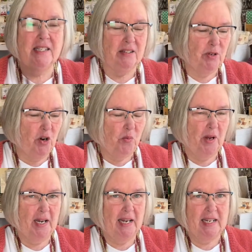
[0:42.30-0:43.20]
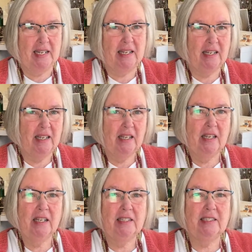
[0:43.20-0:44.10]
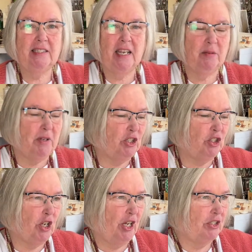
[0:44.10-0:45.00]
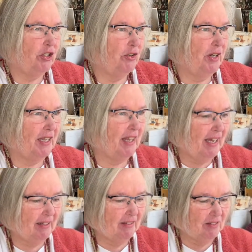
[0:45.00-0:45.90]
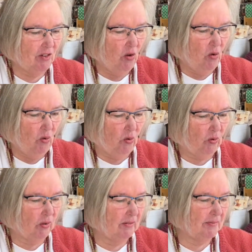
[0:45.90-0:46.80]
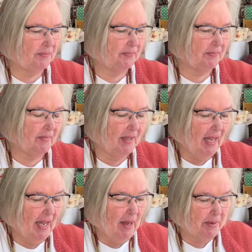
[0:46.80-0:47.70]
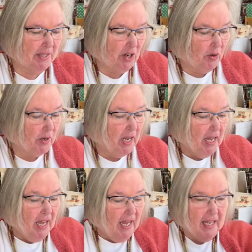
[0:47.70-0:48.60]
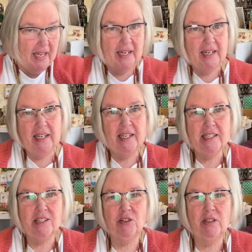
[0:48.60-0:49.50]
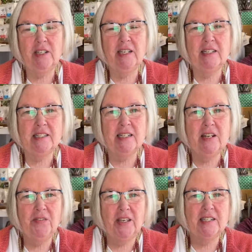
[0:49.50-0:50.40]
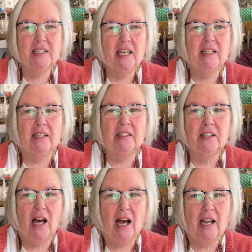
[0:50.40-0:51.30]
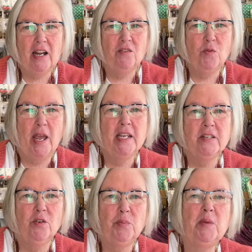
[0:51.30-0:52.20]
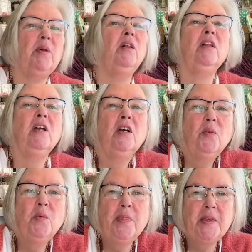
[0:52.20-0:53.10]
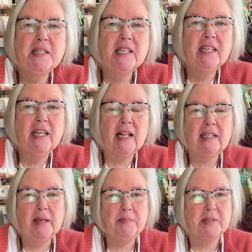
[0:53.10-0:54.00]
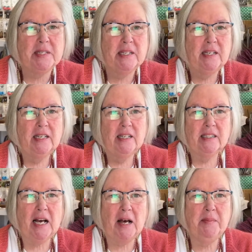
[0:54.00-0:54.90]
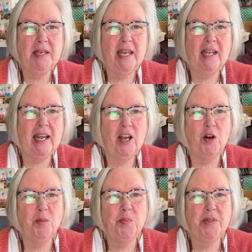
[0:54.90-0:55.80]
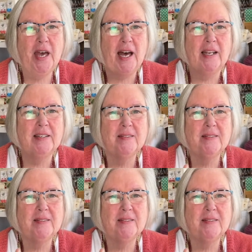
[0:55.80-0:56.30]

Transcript: we don't want any damage done during that whole episode. It is certainly a significant day in a lot of ways for people with this eclipse coming, and I hope that